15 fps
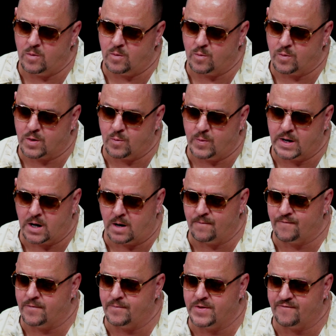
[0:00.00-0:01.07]
We come
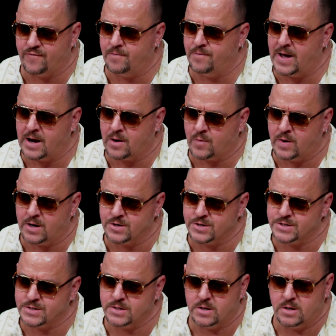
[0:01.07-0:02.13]
from different
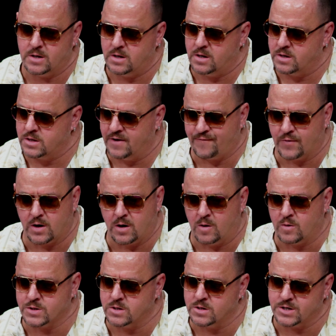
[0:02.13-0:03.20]
backgrounds, different
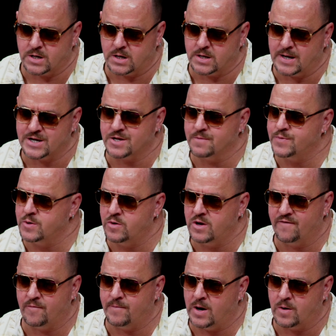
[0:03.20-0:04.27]
cultures, and that's the beauty of
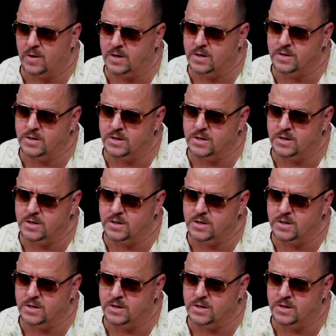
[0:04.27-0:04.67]
America.